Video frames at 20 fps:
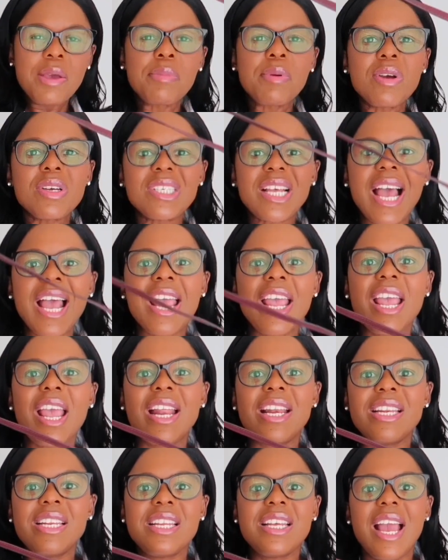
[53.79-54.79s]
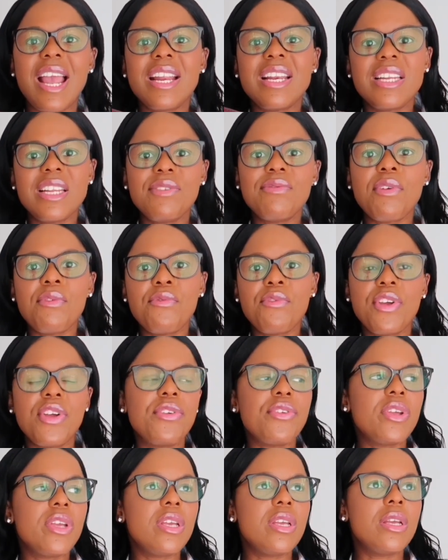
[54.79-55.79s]
because I live a
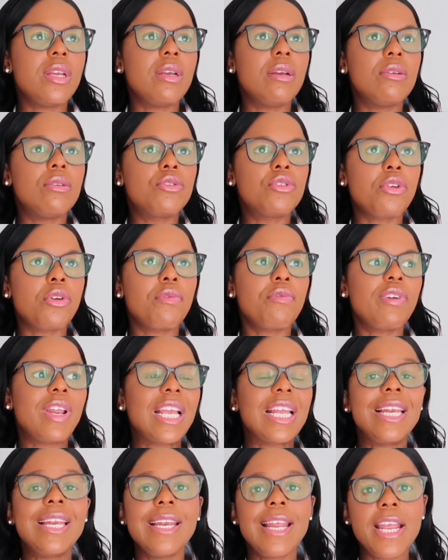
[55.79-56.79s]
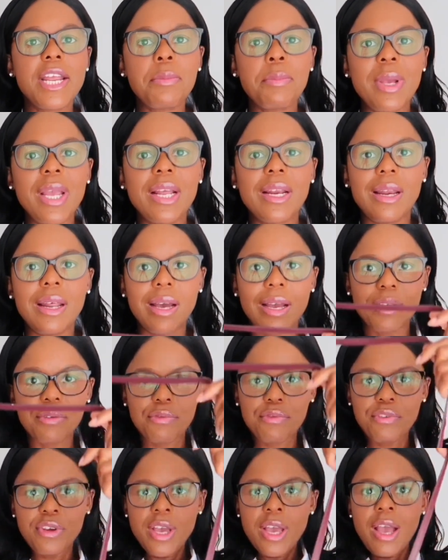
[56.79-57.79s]
very sort of like laid back
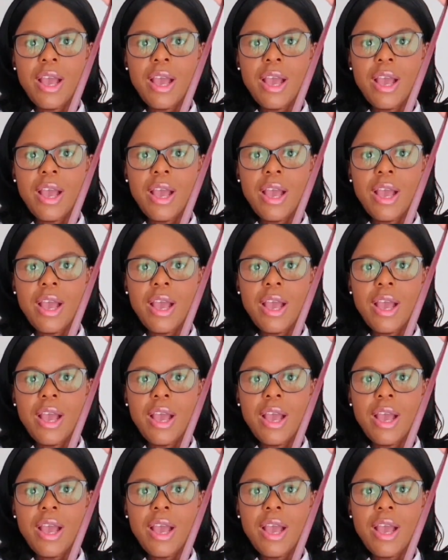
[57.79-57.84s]
life.